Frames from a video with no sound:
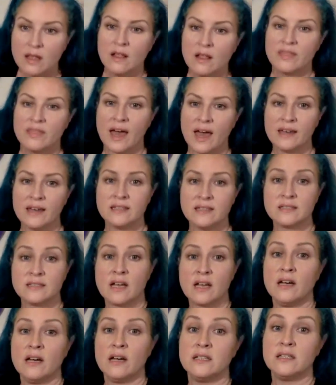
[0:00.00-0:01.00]
That is
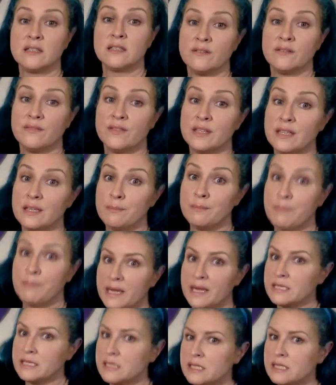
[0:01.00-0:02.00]
kind of the
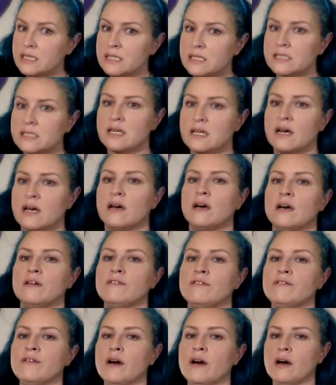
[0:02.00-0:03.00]
basics
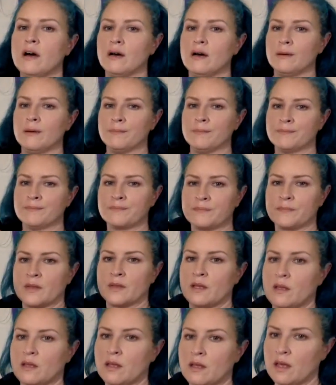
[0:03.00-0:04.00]
of
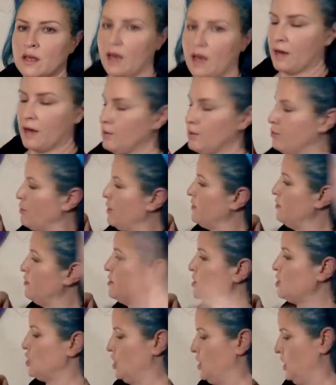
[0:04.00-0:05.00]
how to thread the
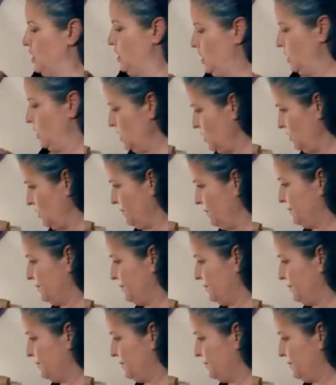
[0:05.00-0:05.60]
machine.